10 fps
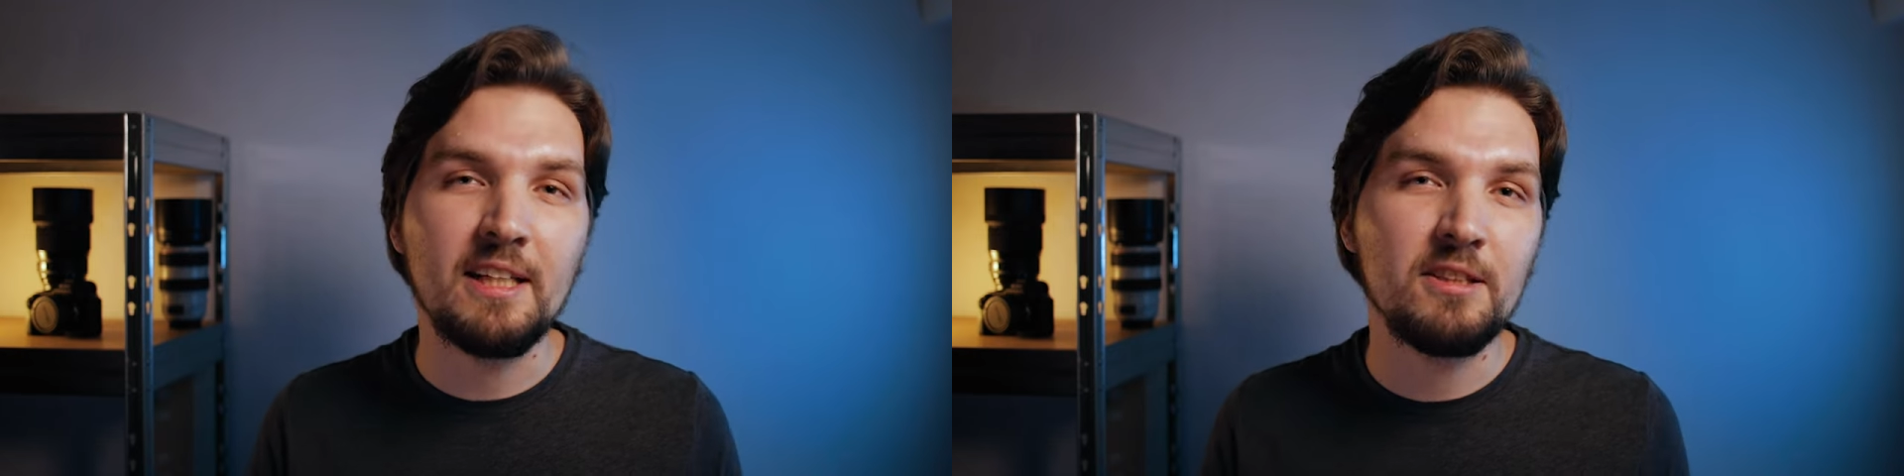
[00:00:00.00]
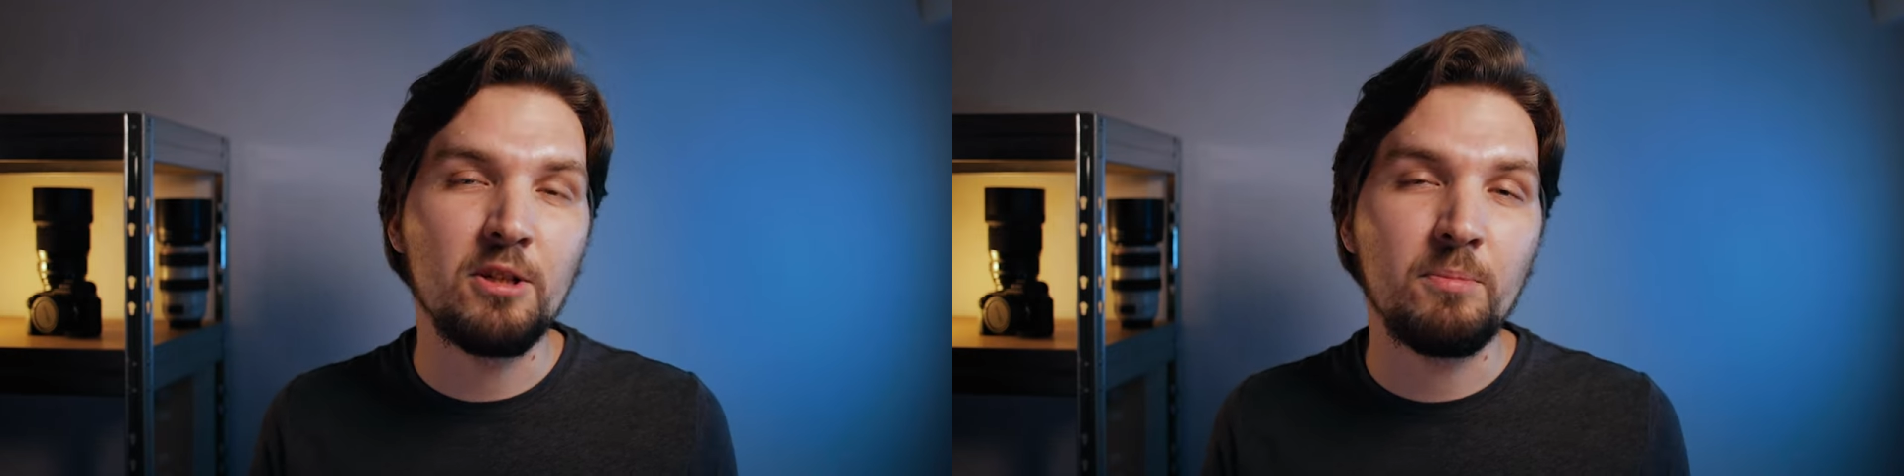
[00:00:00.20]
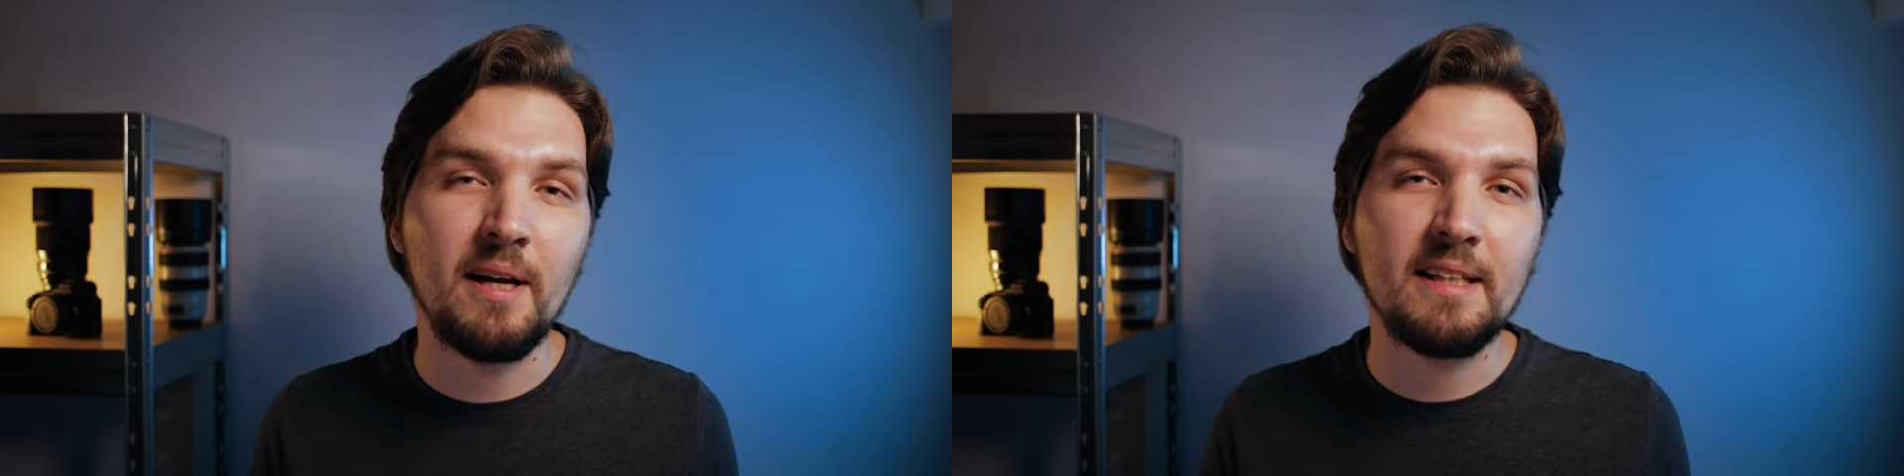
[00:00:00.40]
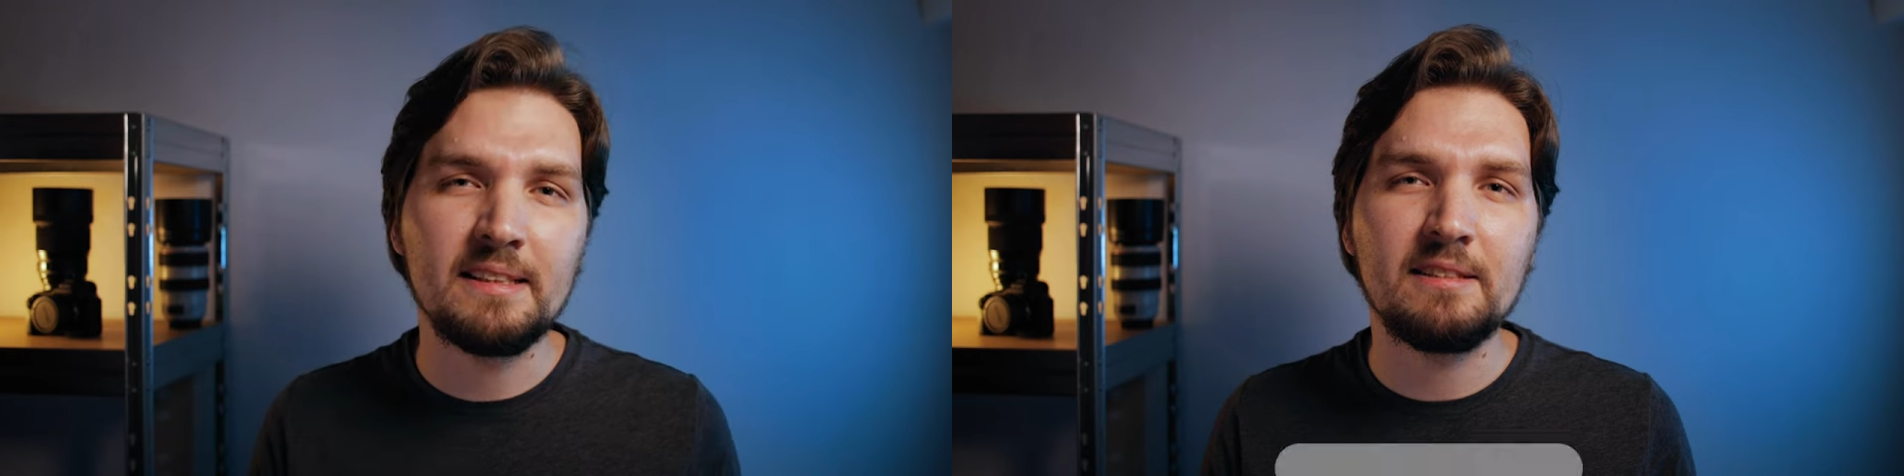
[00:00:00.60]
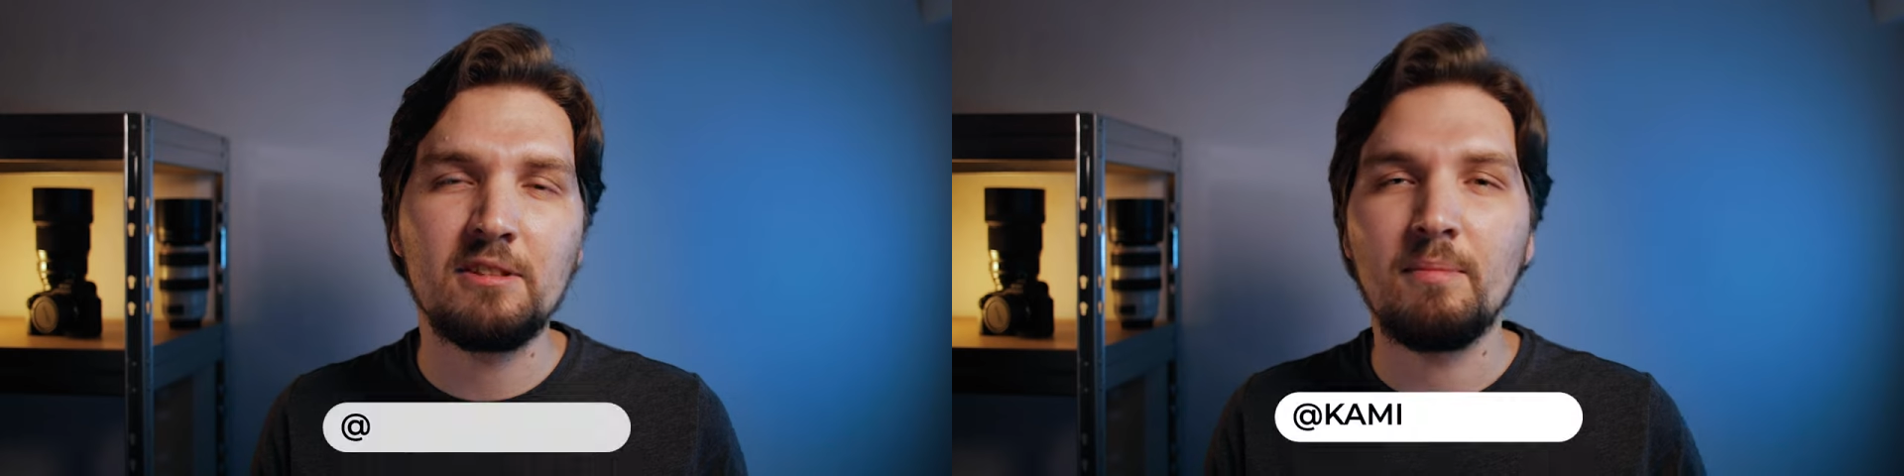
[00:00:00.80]
actually on my
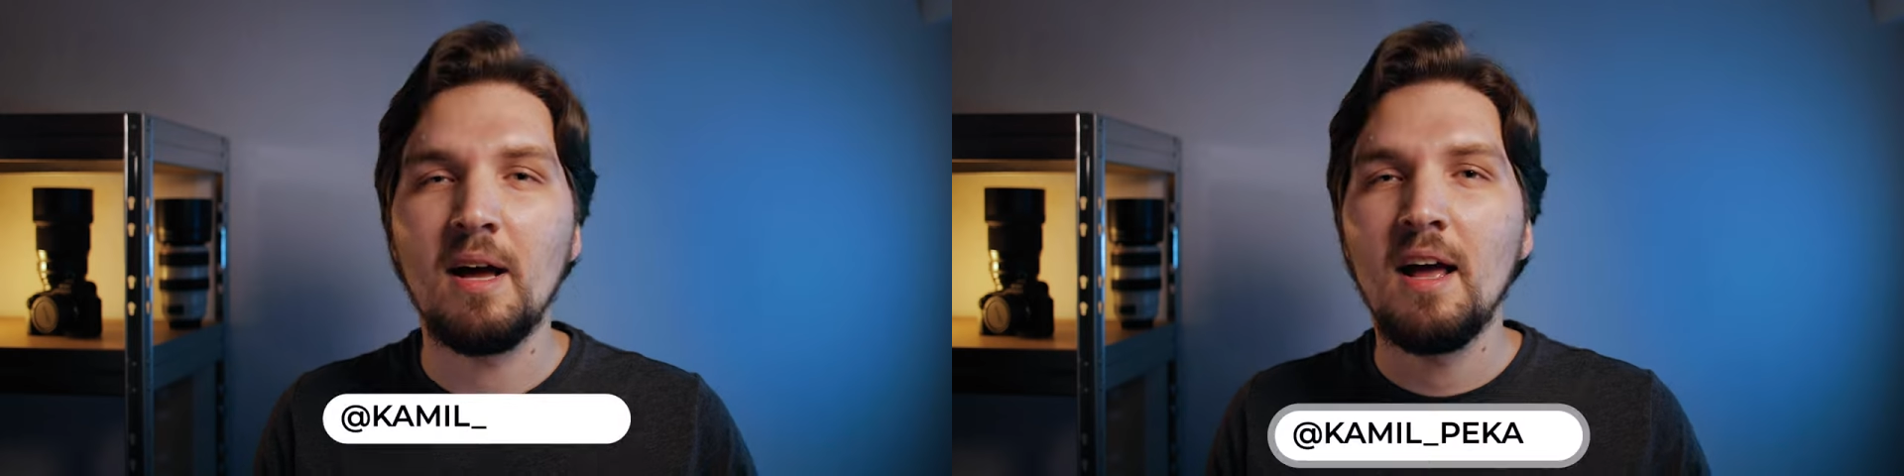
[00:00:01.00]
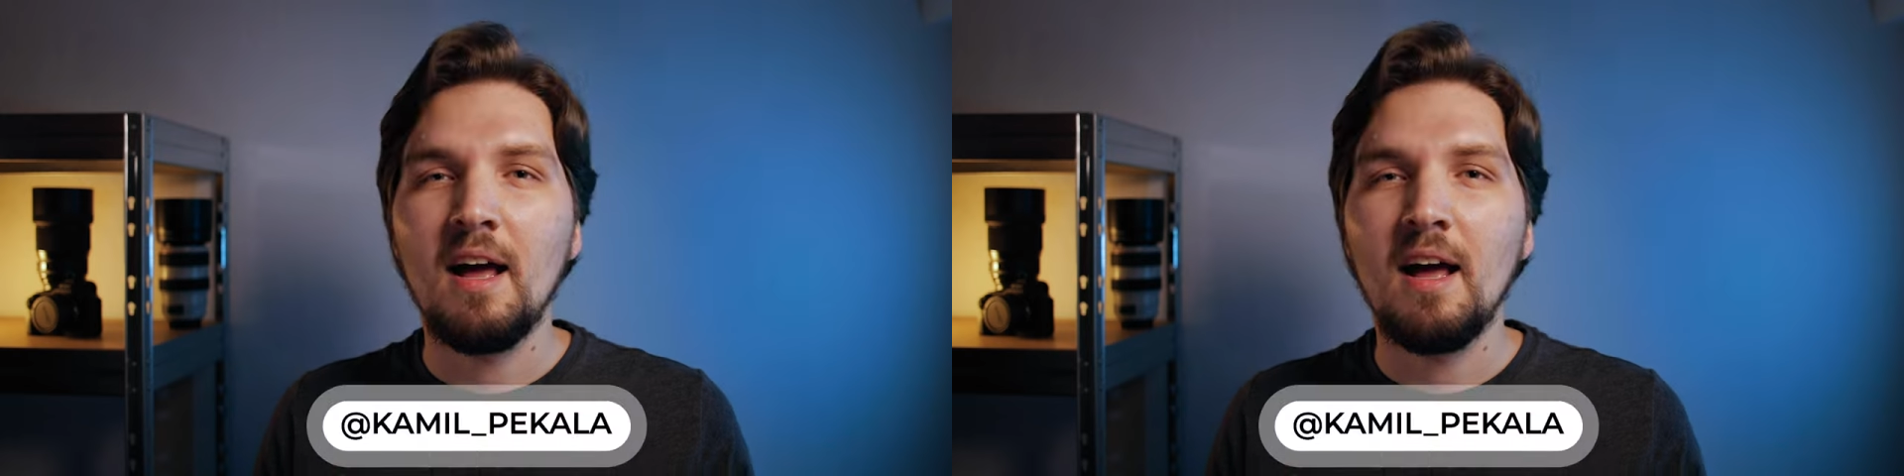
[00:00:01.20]
Instagram,